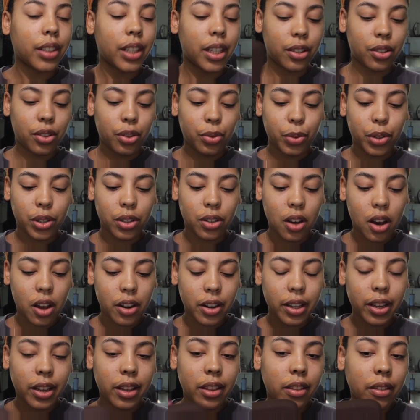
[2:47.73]
Yeah, so we're
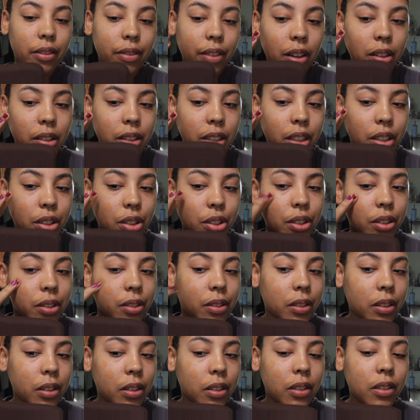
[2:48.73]
dotting in the
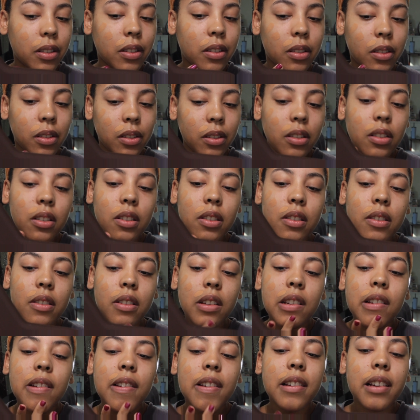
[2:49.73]
foundation.
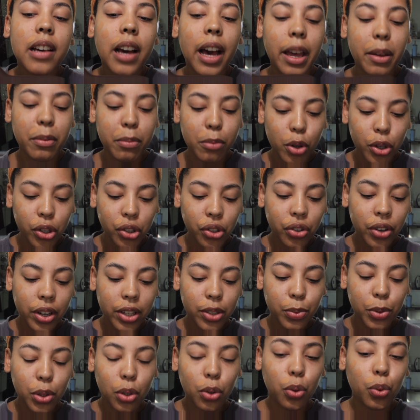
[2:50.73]
I
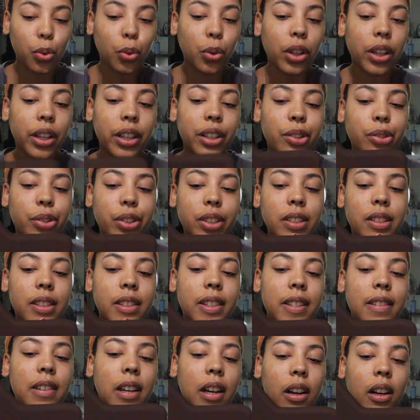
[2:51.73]
moisturize with the Ole
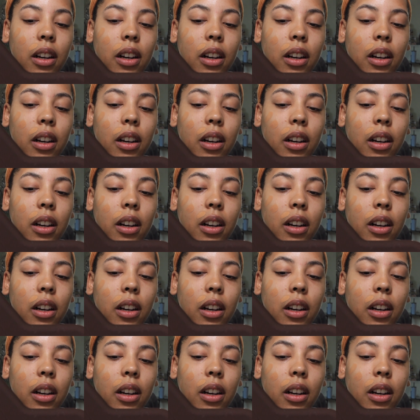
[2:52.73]
Hendrickson